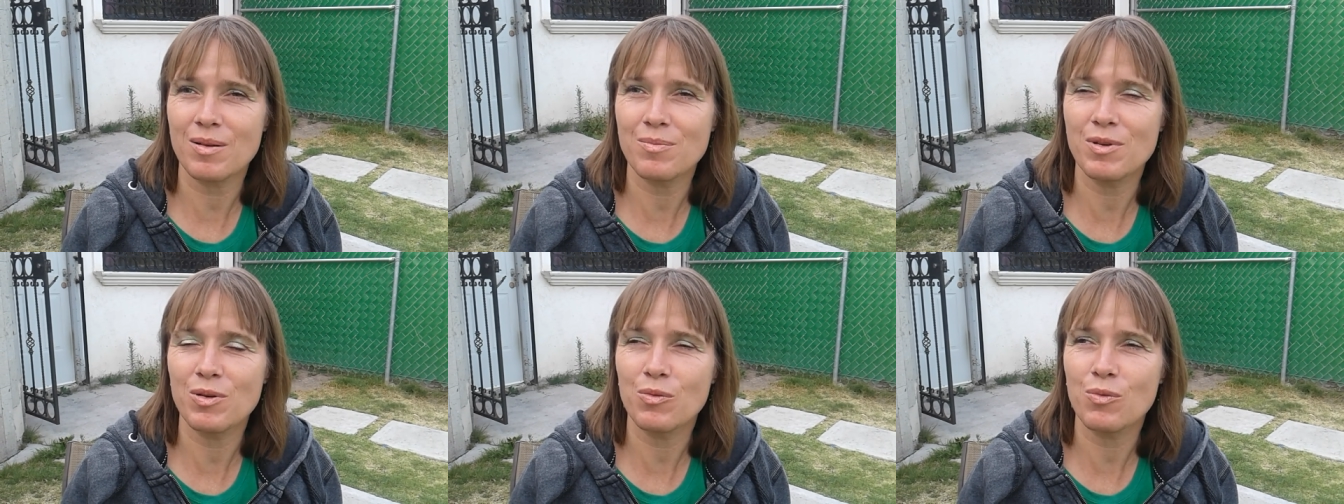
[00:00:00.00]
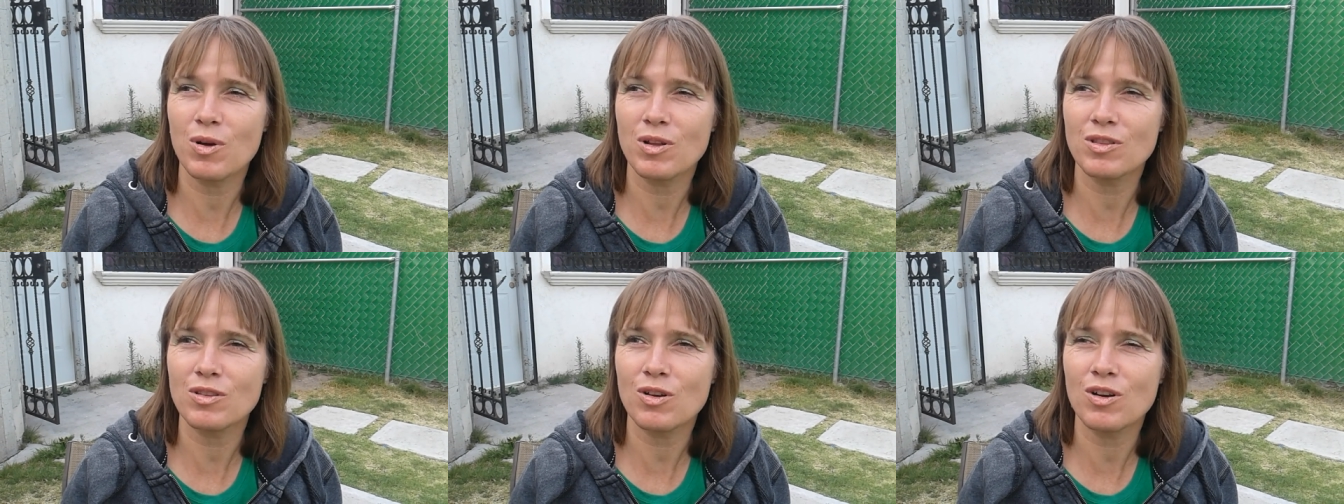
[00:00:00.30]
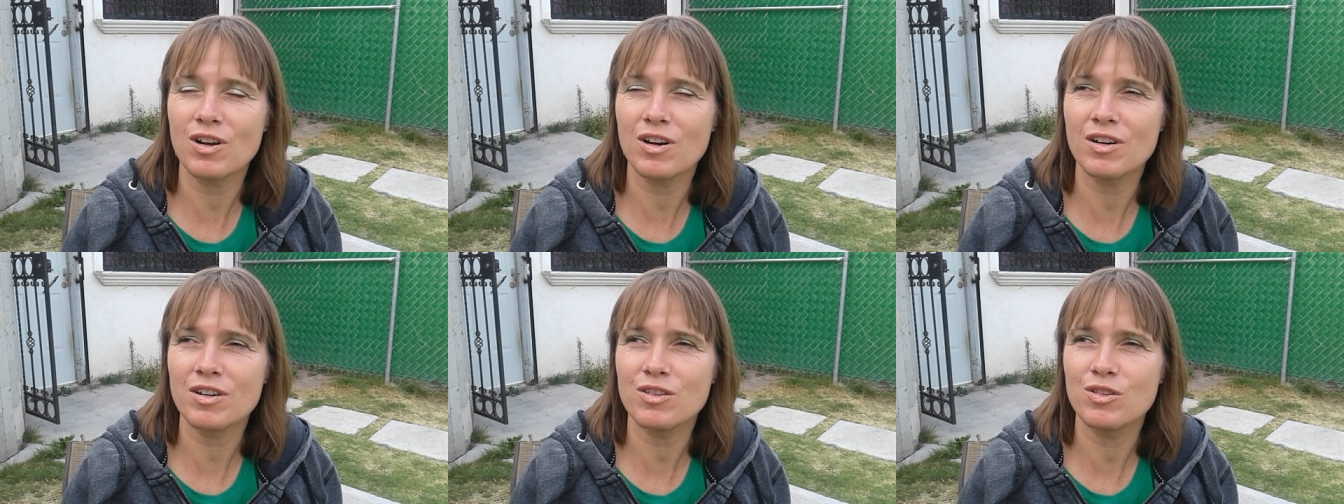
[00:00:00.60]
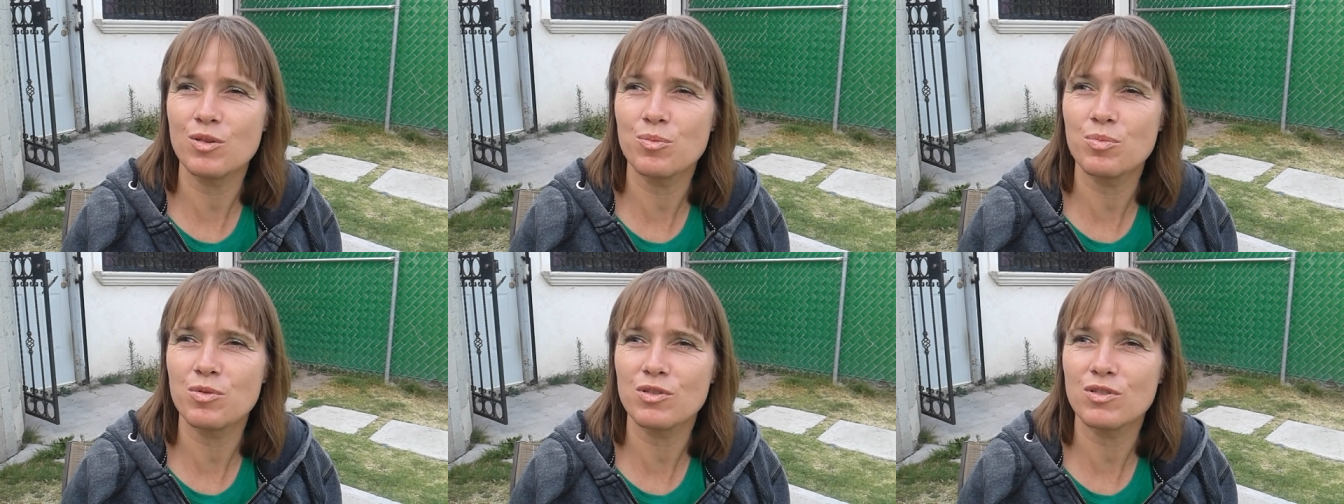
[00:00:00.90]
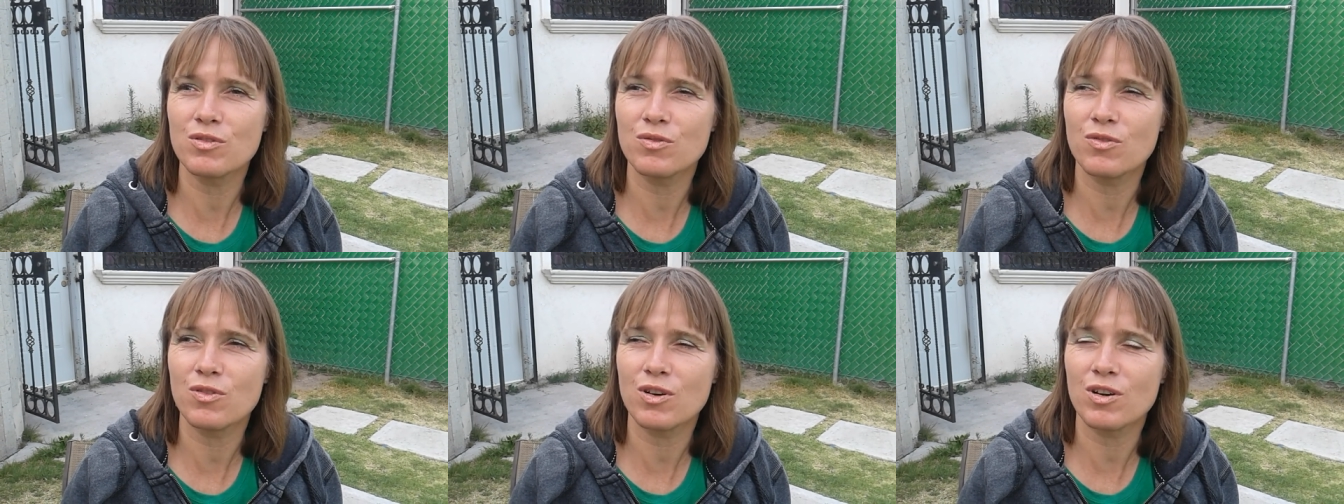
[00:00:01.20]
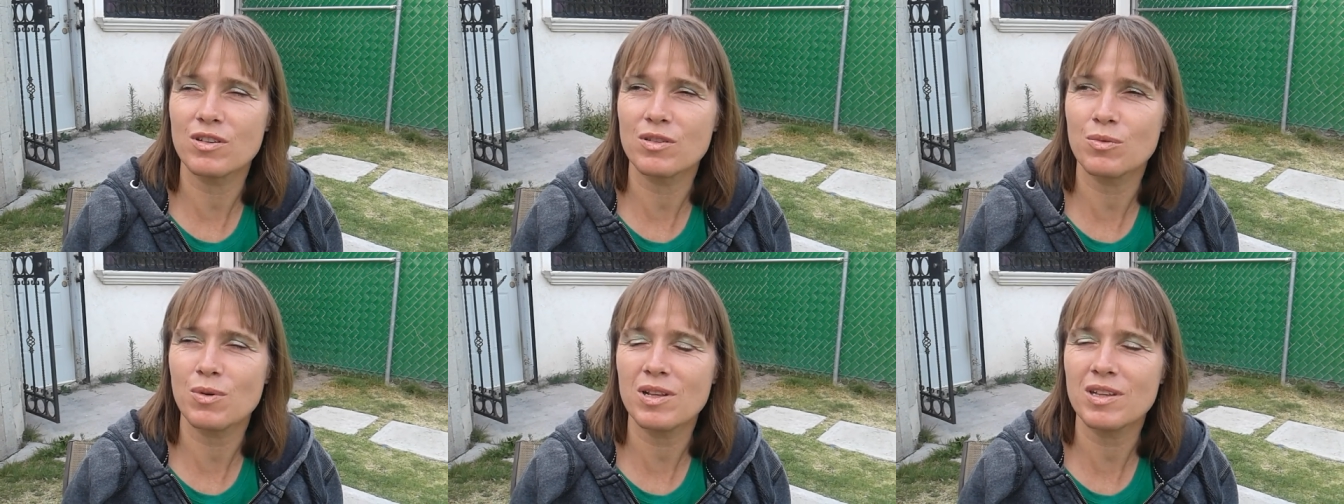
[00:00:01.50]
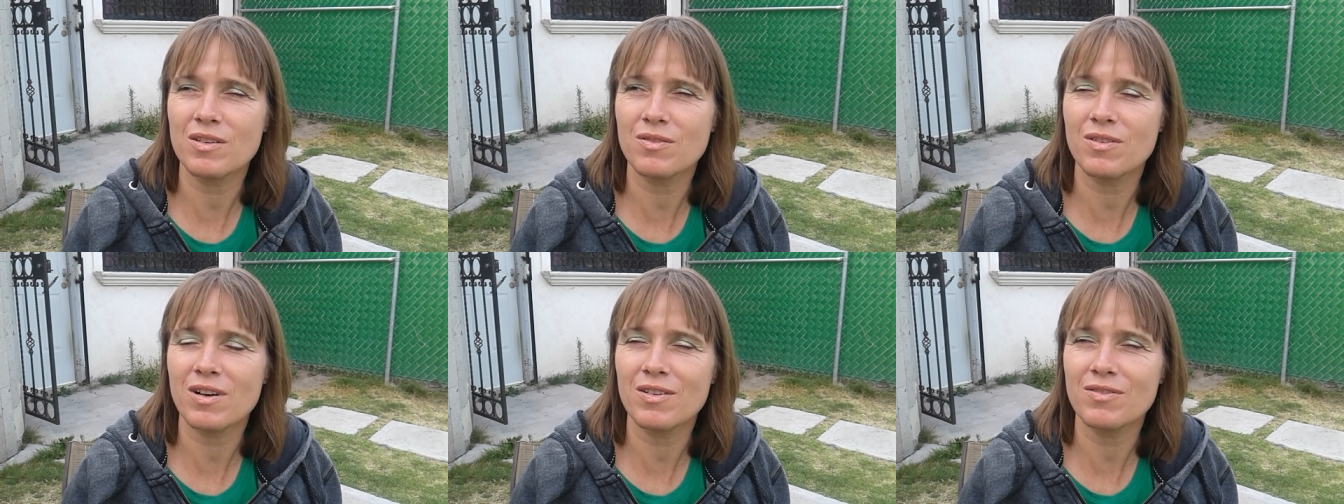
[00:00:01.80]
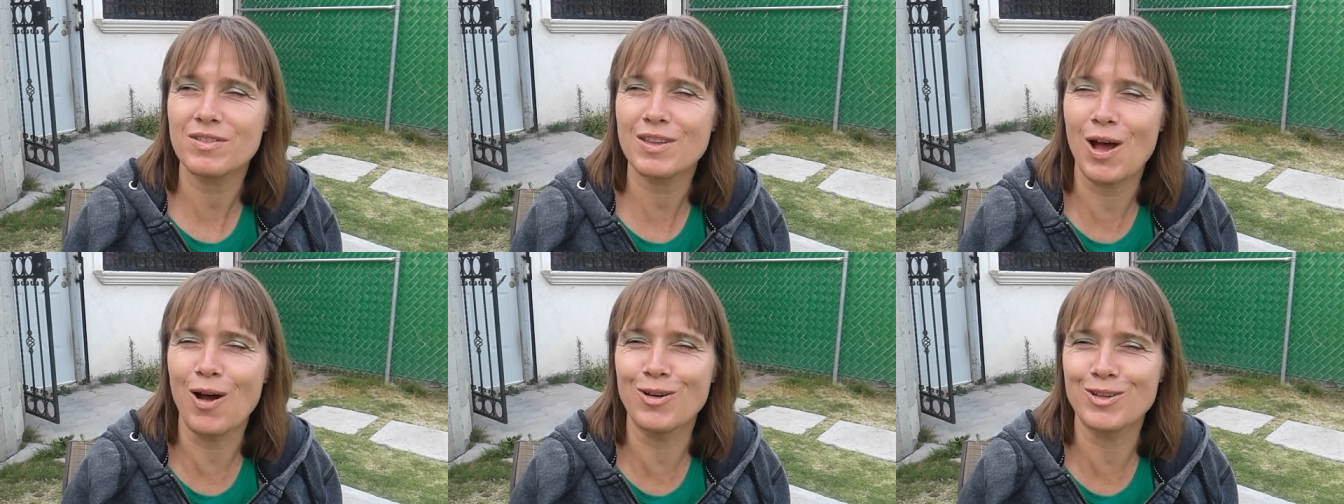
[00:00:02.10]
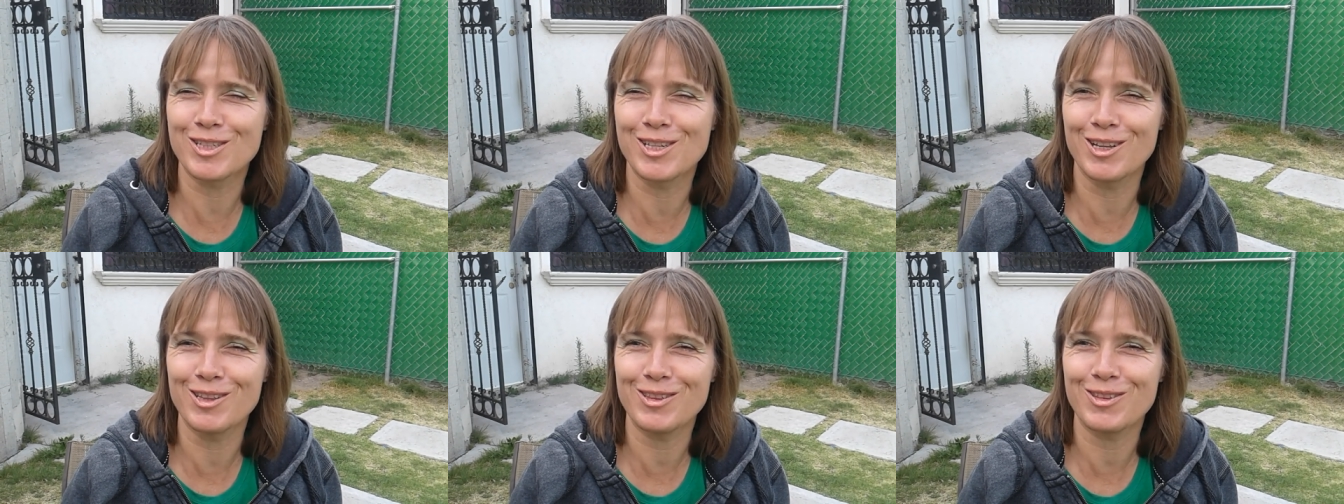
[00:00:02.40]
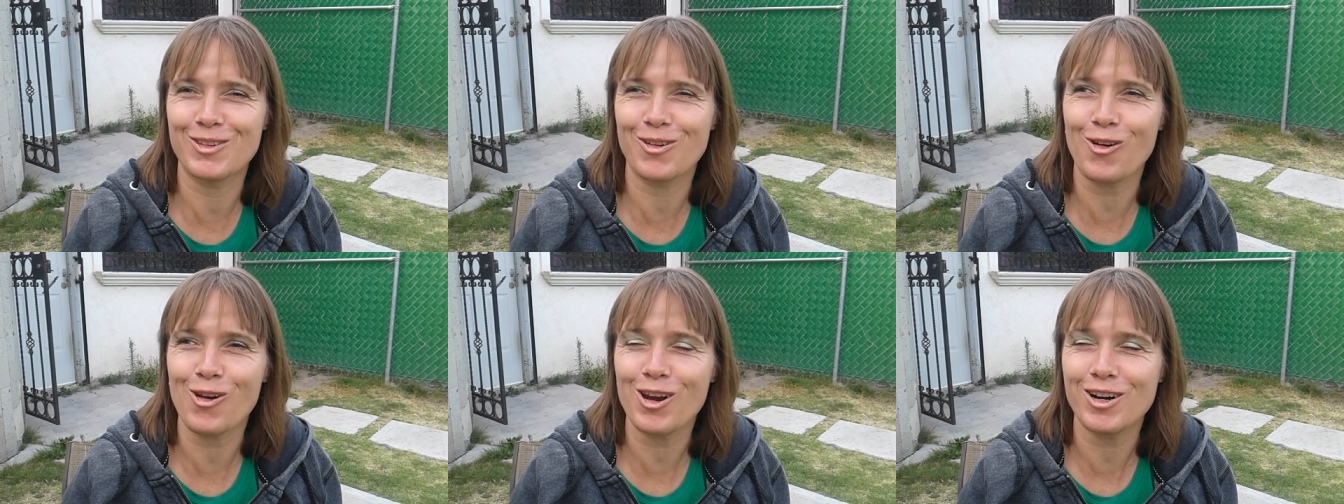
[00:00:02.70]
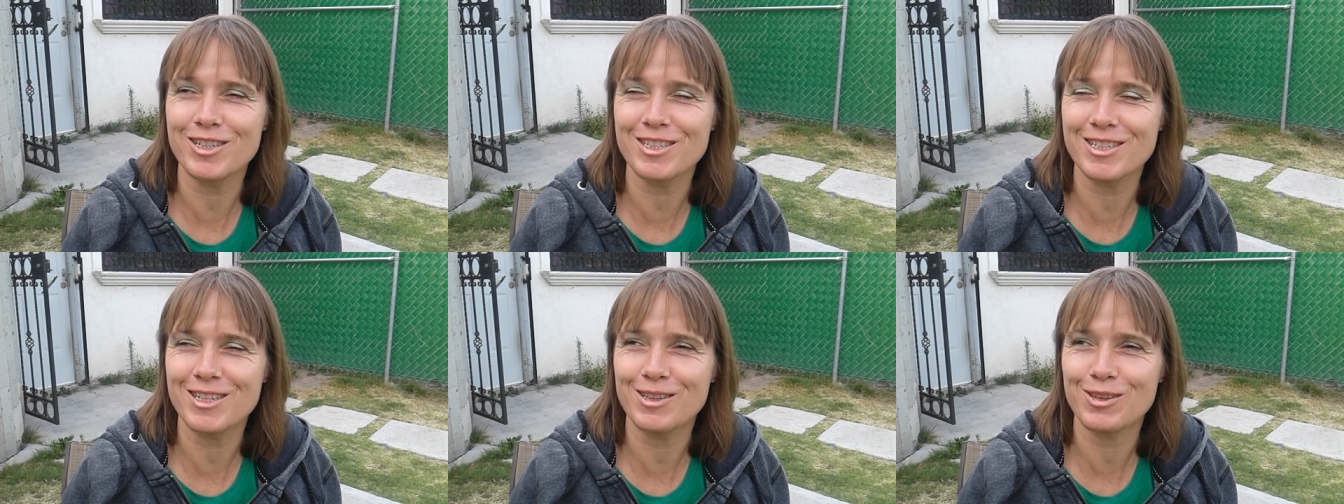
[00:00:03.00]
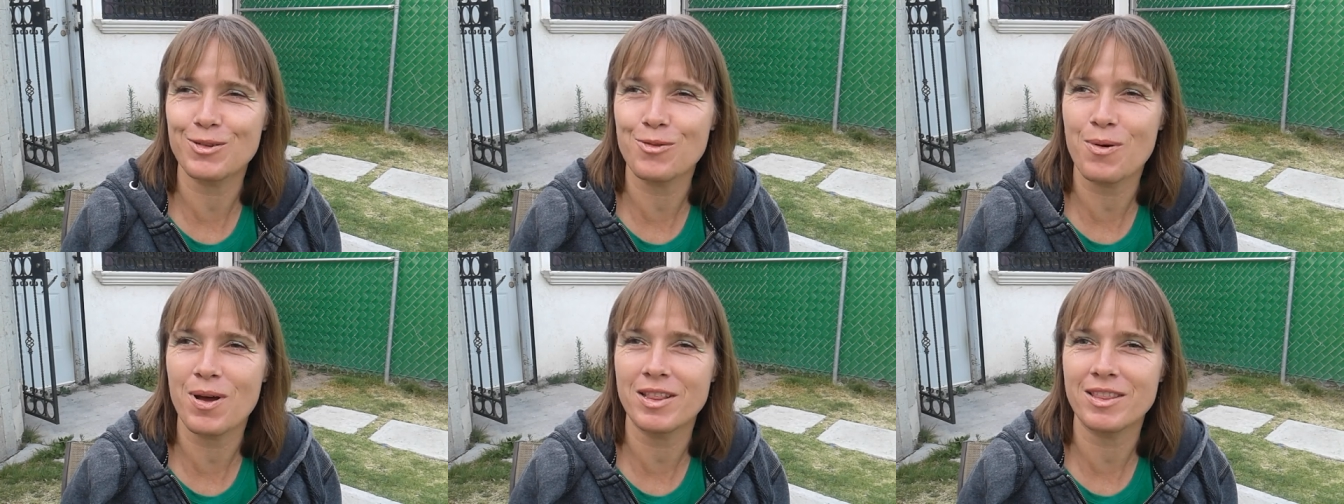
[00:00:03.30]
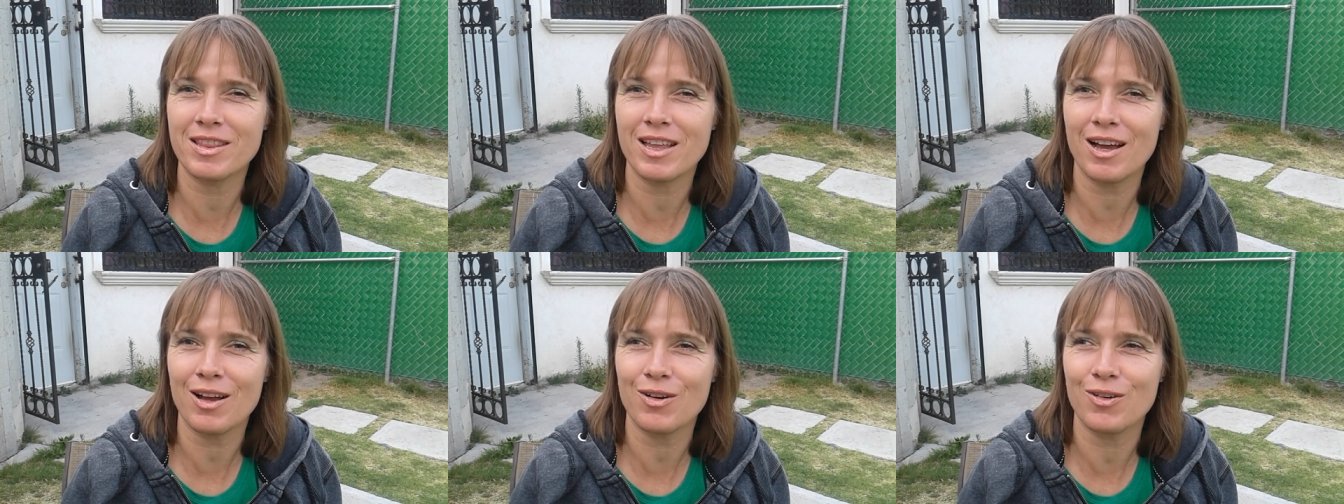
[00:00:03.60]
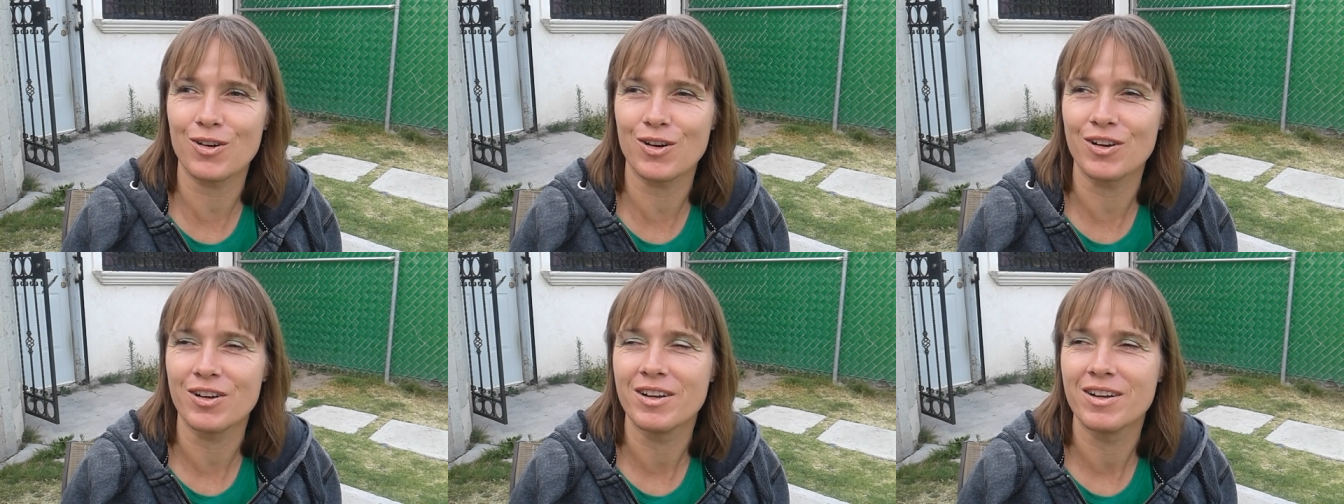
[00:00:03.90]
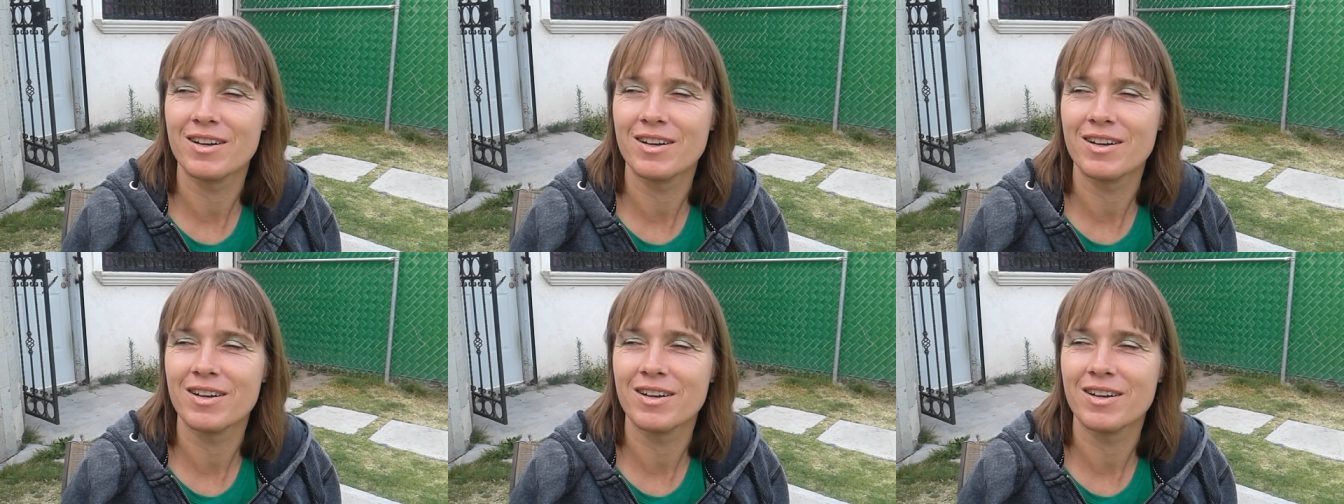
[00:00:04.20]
I mean, what on earth you put for $25,000 into one taco?